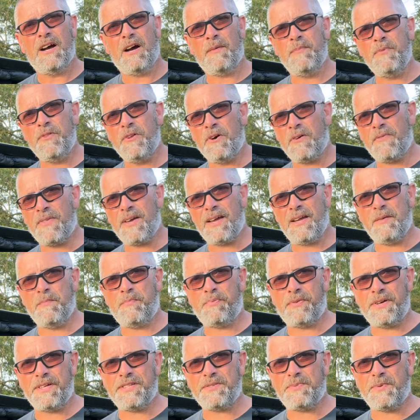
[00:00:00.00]
I'm not that
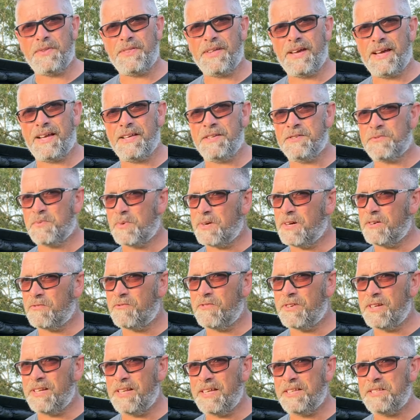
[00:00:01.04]
impressed with that as well,
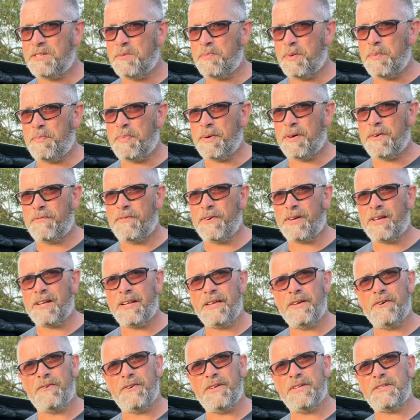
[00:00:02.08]
really, to be perfectly
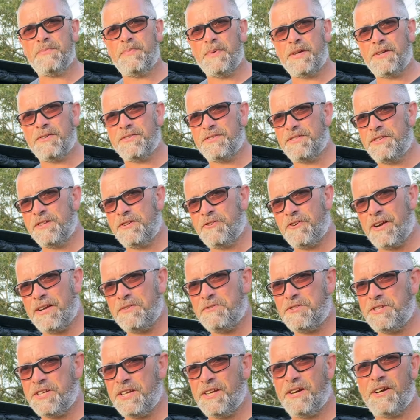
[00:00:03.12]
honest, because the ground
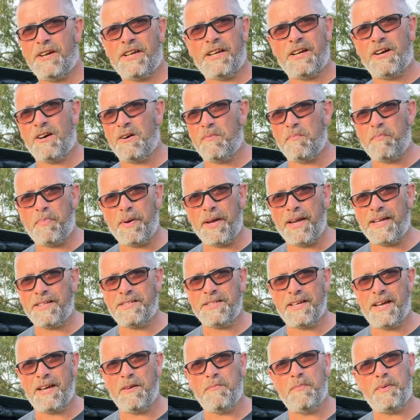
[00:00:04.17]
sheet I can't peg
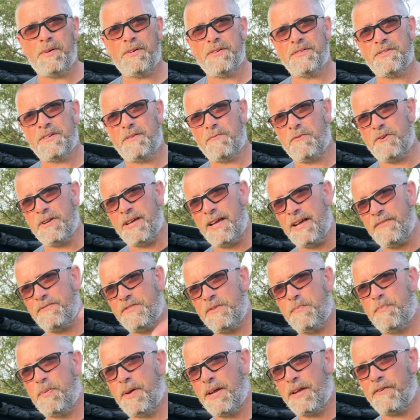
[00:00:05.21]
down because I'm going to have to
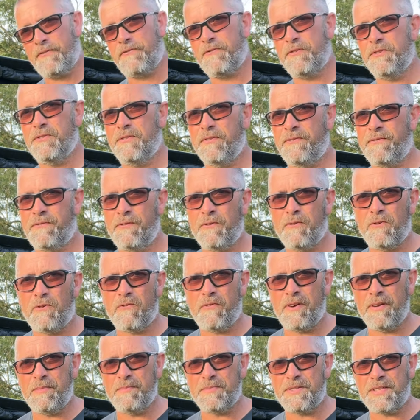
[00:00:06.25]
peg through the floor
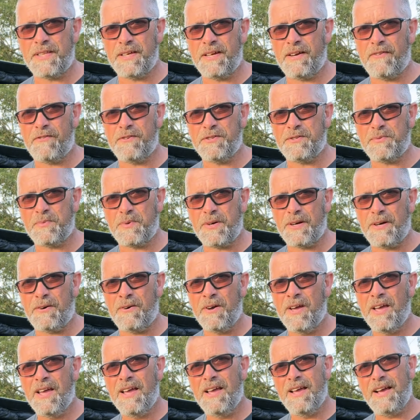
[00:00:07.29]
rims there as well.
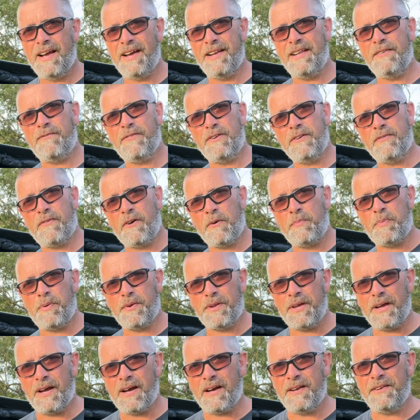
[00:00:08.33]
And even if I put
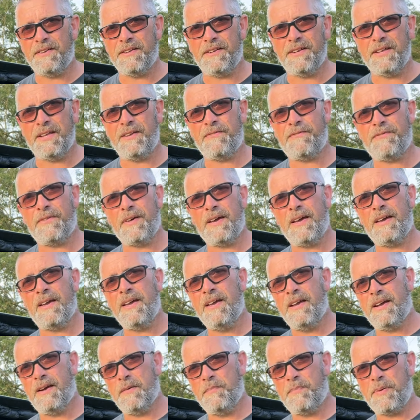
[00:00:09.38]
it underneath there
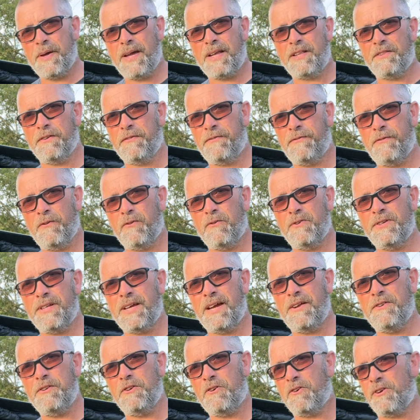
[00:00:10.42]
and peg the floor
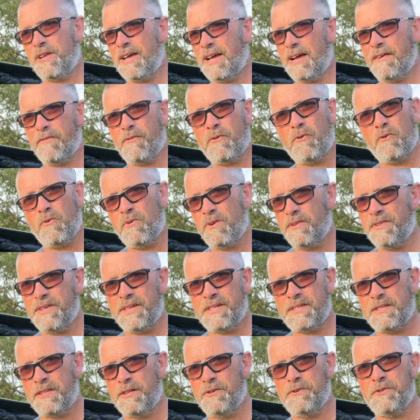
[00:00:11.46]
down, you're going to have all of
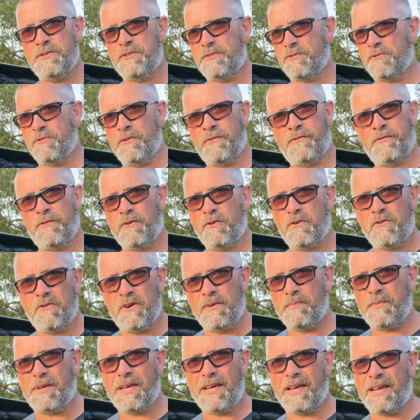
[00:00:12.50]
this loose sort of floor
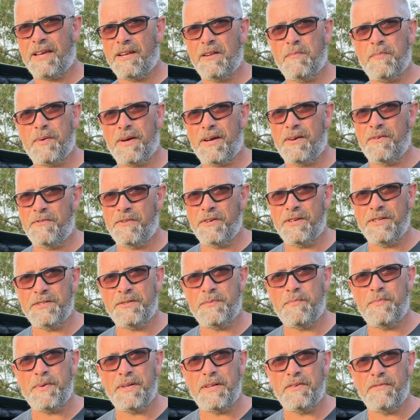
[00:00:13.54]
rim kicking about that is a
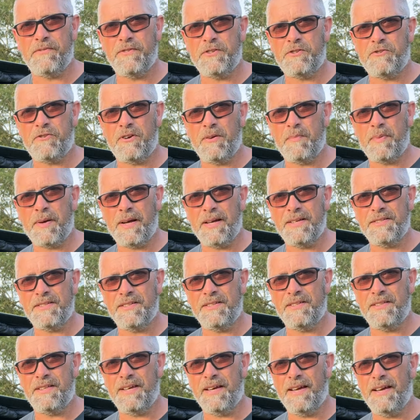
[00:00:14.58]
bit of a trip
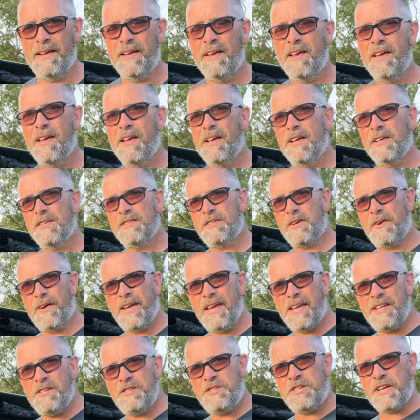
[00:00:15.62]
hazard there. So
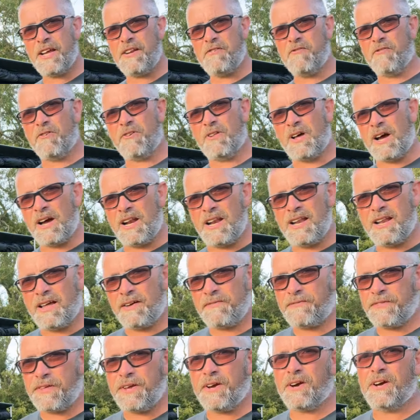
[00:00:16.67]
in general, I
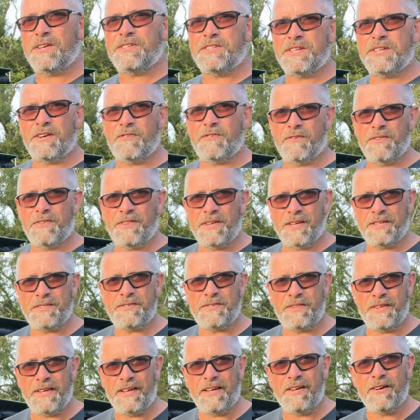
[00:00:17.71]
love the idea of this
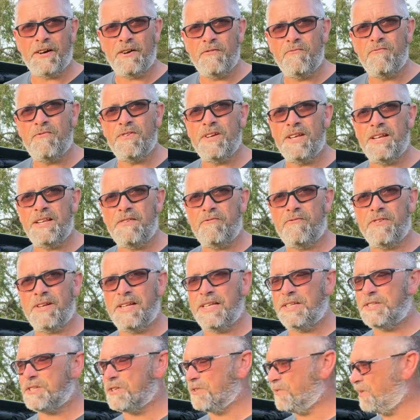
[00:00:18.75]
thing. I really, really
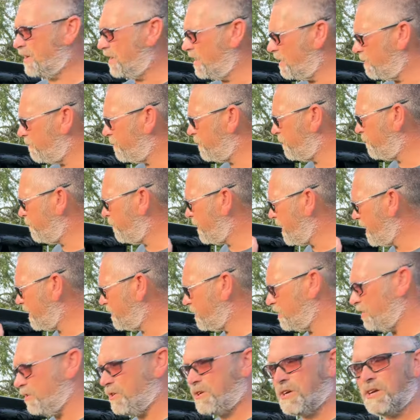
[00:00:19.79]
do. I love the fact
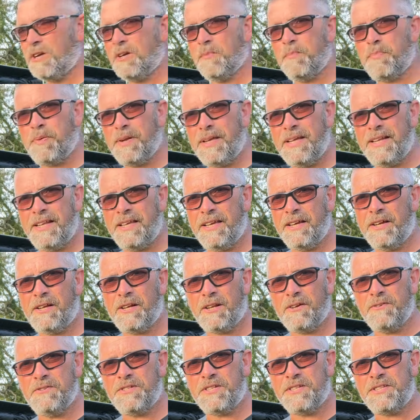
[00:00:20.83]
that you can completely
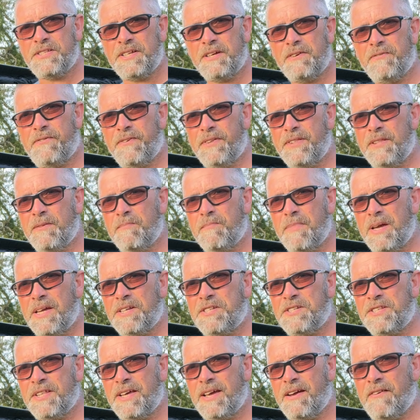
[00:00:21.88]
enclose yourself in the
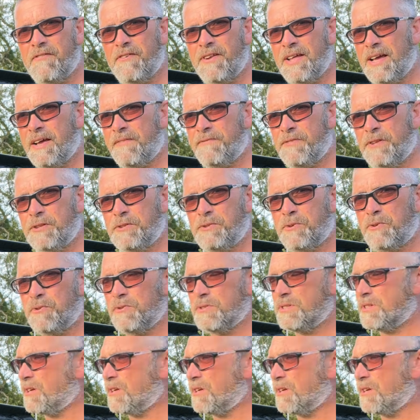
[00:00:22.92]
mesh there and have the doors